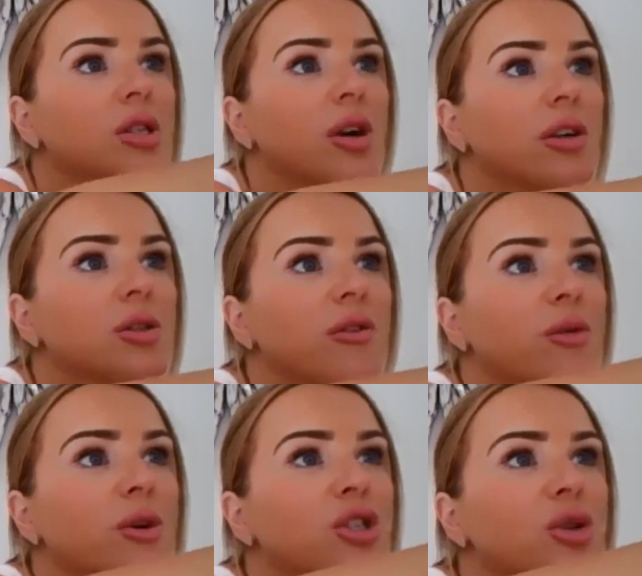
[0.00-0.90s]
Sorry to
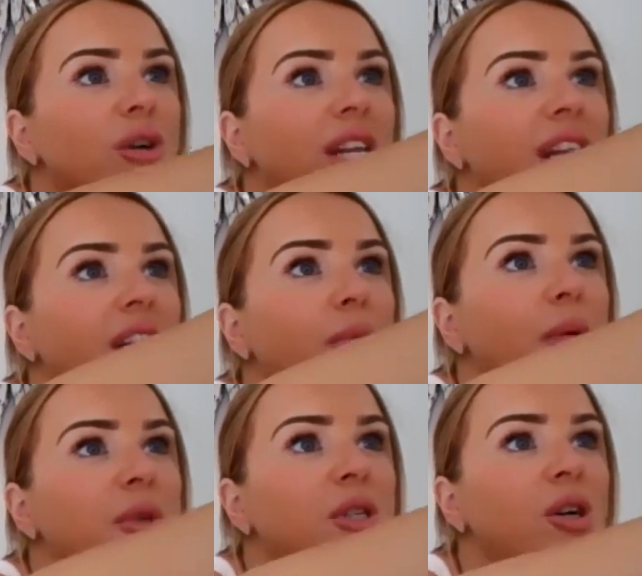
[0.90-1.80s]
everyone joining. I
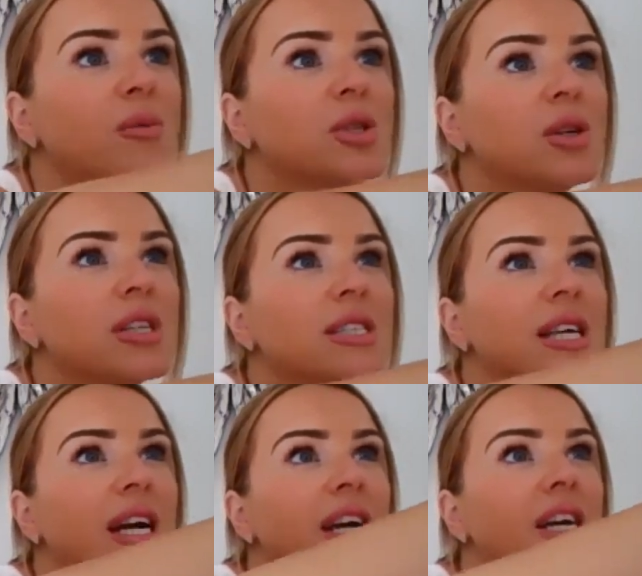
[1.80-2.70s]
promise I'll come to you in a
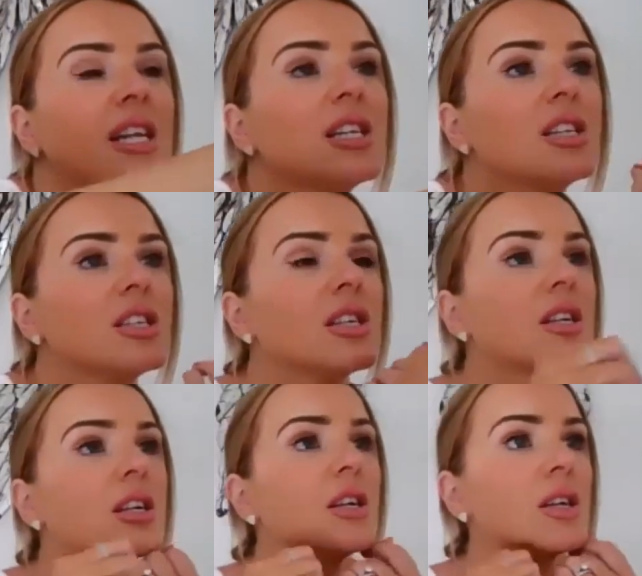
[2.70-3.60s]
second.
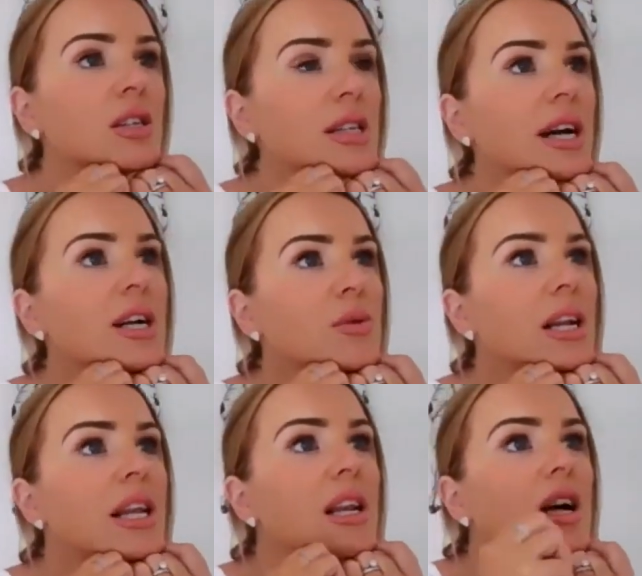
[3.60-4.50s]
So how do I
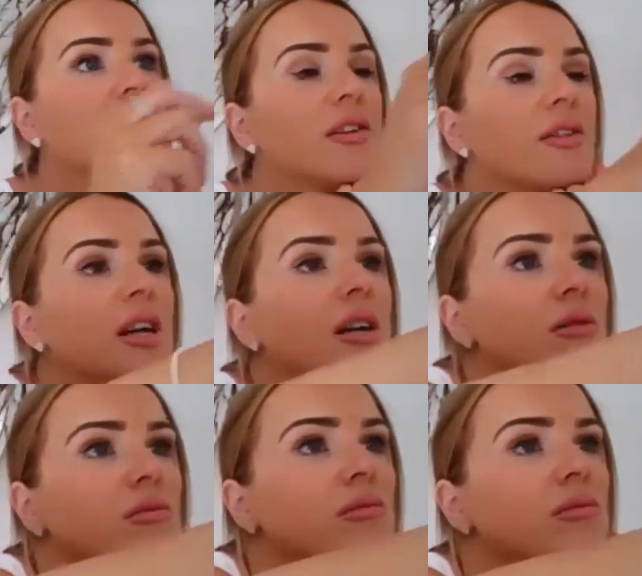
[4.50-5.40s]
click live now?